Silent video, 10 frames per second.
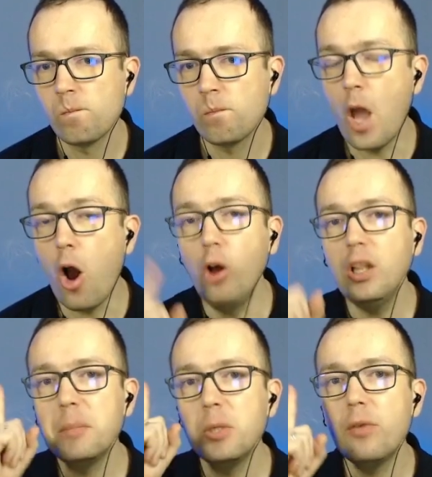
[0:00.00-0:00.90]
The
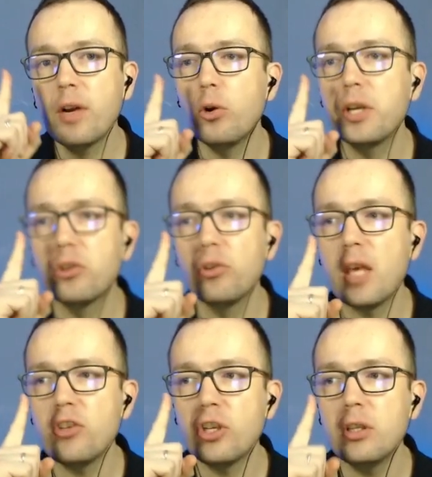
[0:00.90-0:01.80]
only move according to the
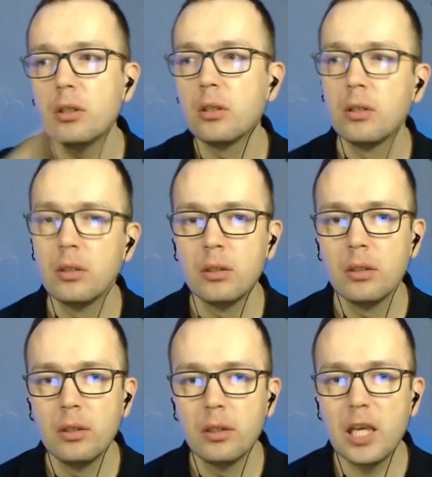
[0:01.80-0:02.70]
engine,
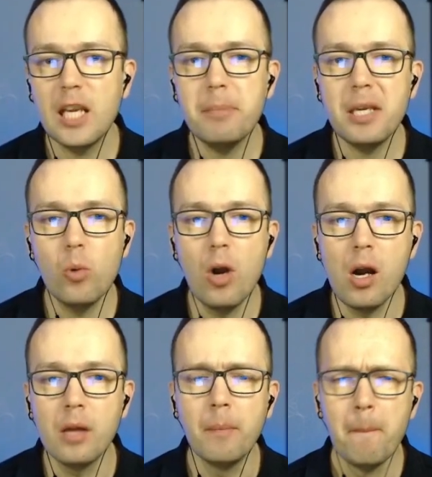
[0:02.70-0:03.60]
king
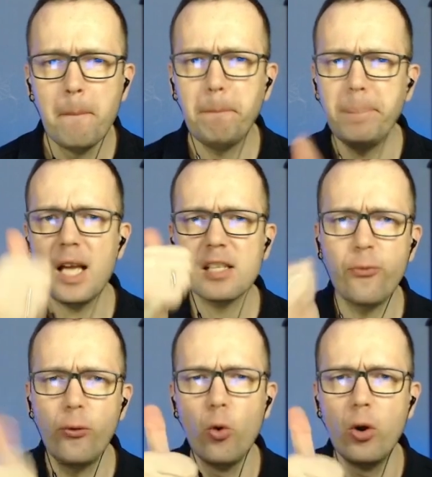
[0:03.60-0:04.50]
b1,
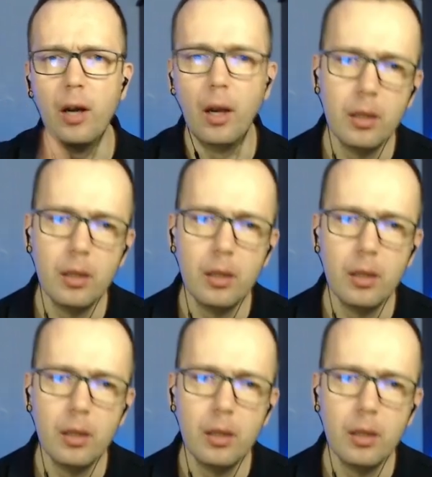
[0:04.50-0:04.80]
+4.